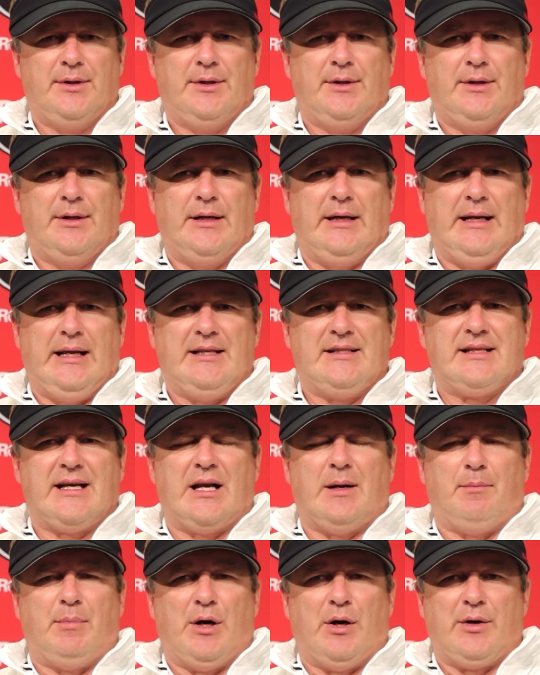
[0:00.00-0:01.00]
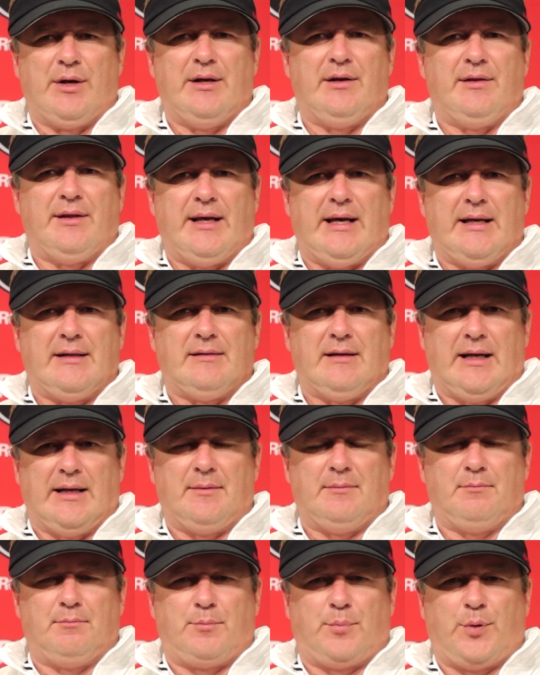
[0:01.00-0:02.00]
And he's kind of bought into that. Like,
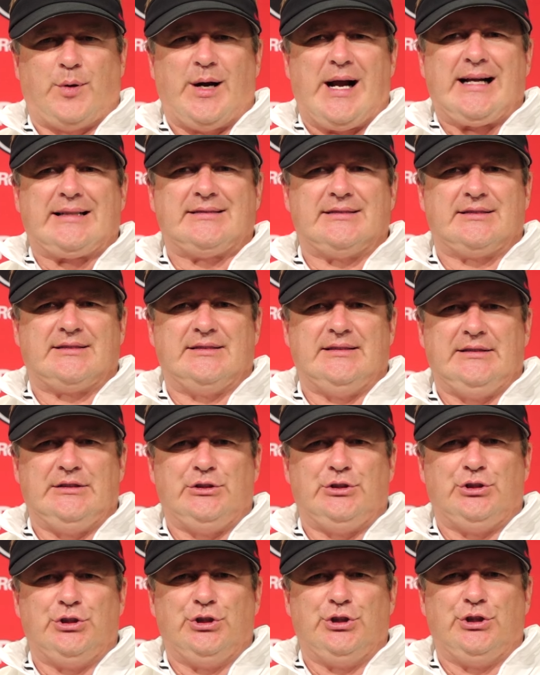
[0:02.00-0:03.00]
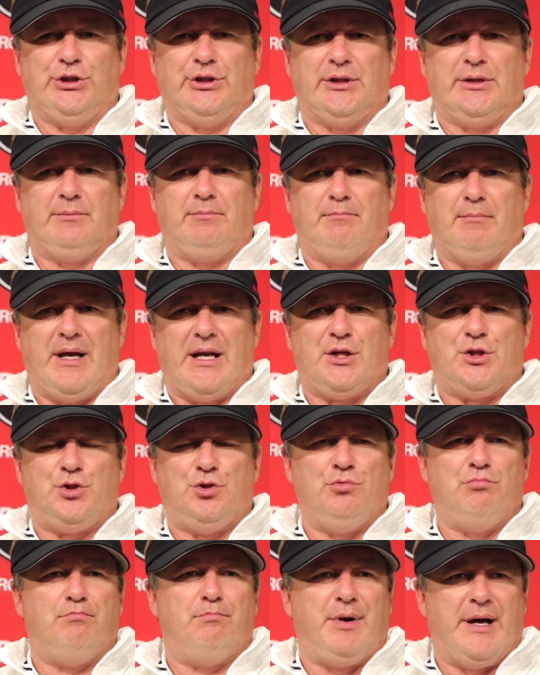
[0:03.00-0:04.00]
practicing good
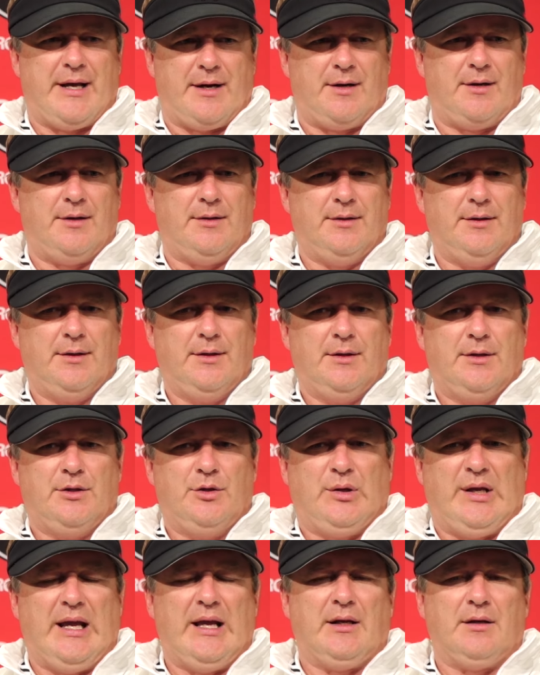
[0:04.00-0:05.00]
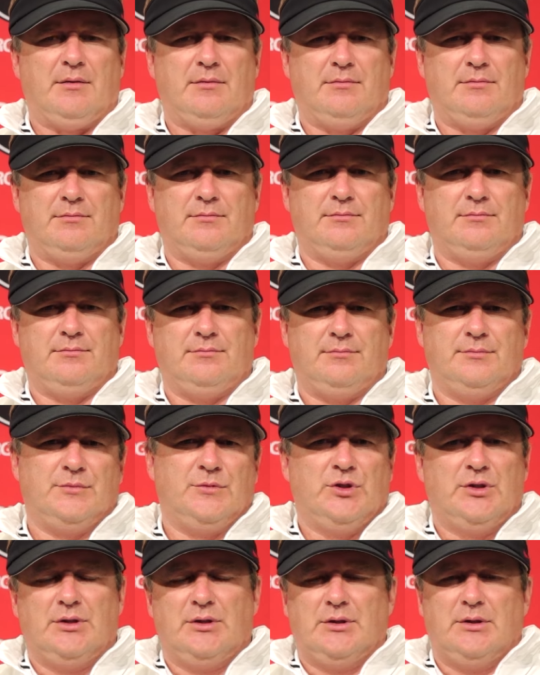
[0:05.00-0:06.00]
makes you better.
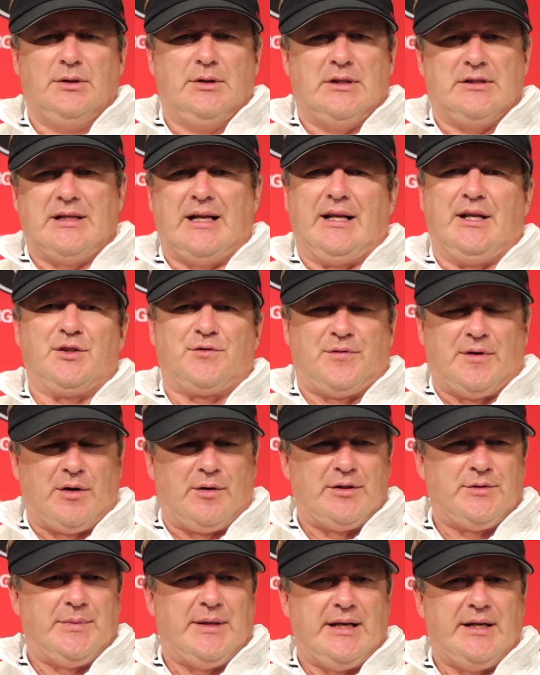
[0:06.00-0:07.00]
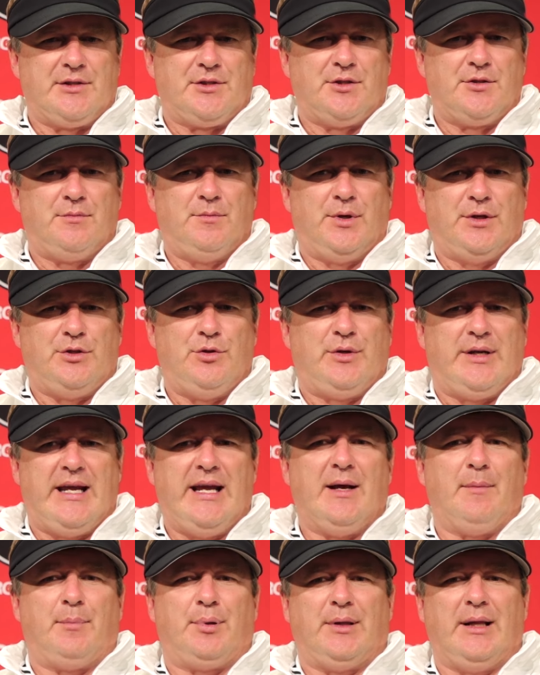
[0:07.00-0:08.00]
It's not his fault he's been injured, but you
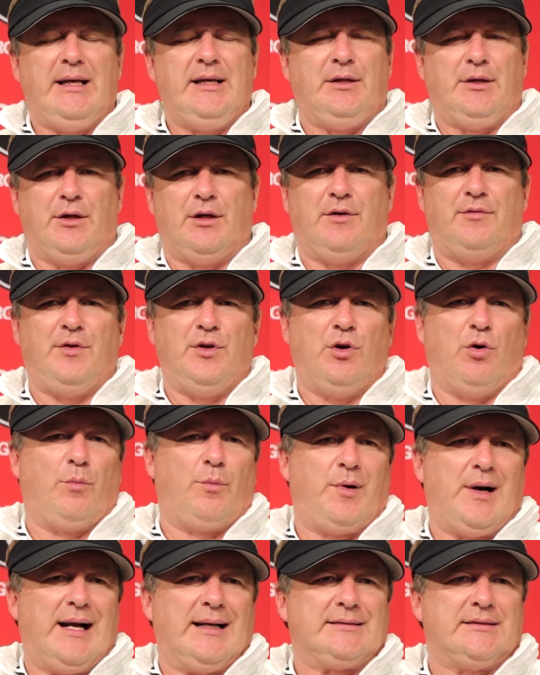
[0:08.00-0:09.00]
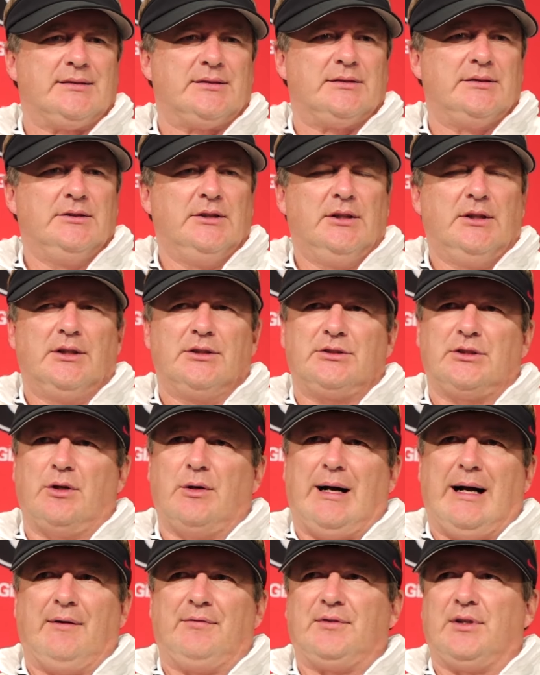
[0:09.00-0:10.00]
can't play good if you don't practice.
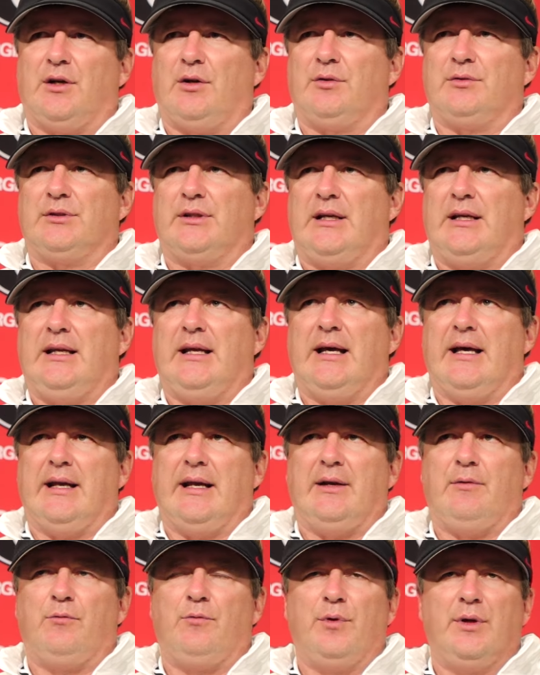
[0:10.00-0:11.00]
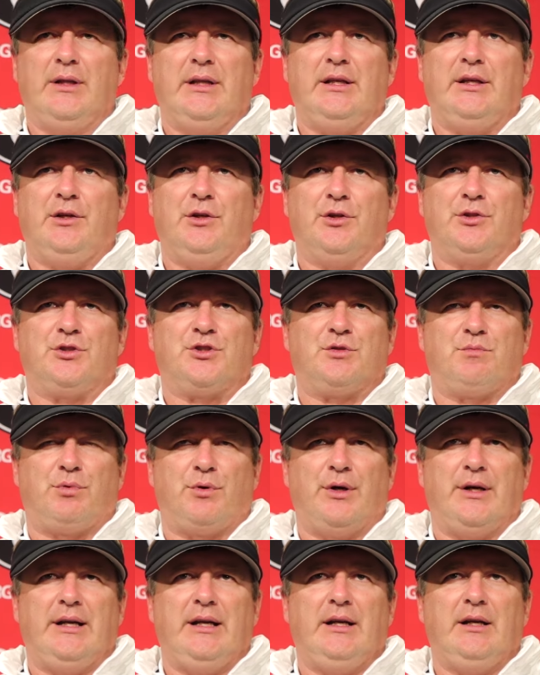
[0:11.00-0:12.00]
So I felt that he had a really good
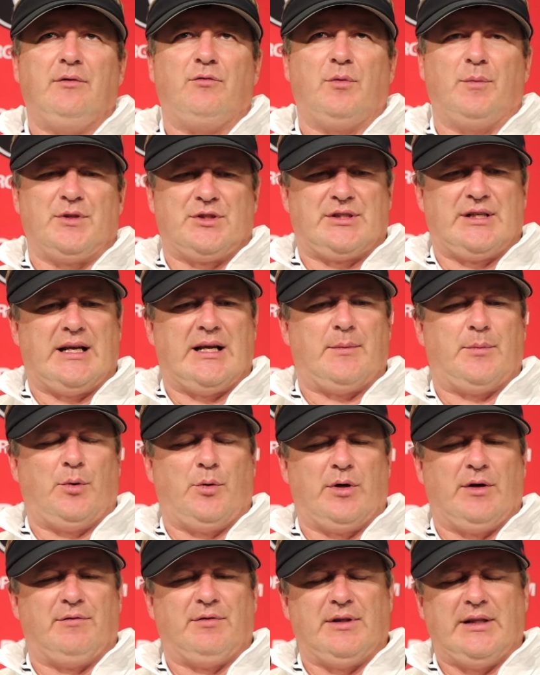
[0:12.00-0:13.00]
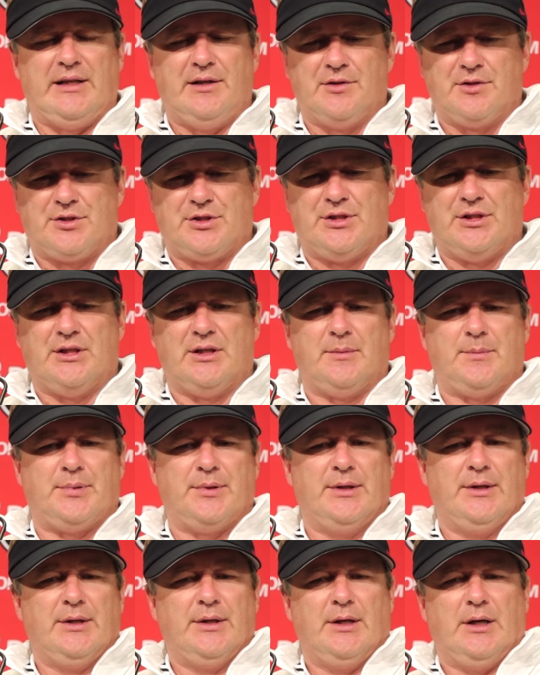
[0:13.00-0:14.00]
spring from a standpoint of
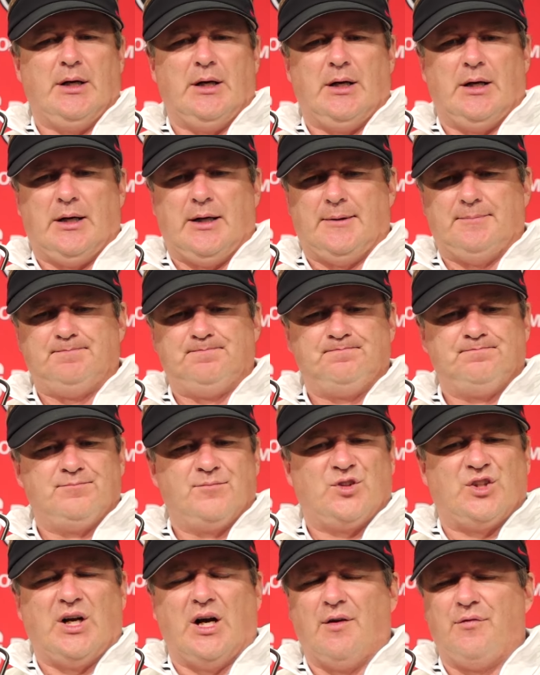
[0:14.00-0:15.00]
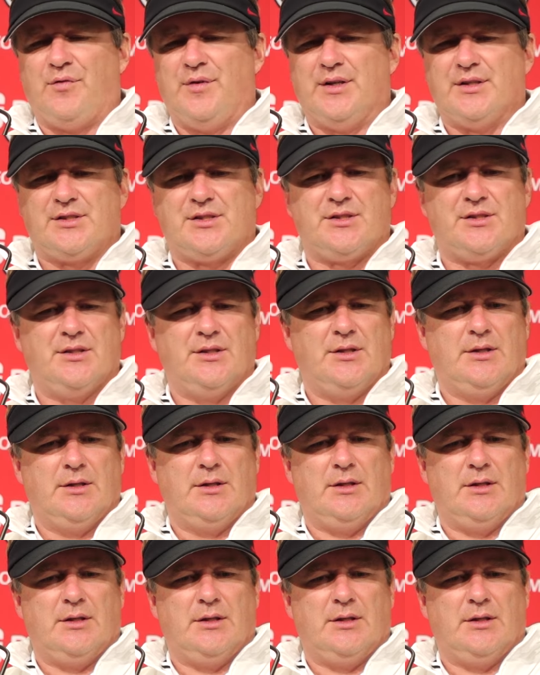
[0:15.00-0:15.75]
leadership, toughness.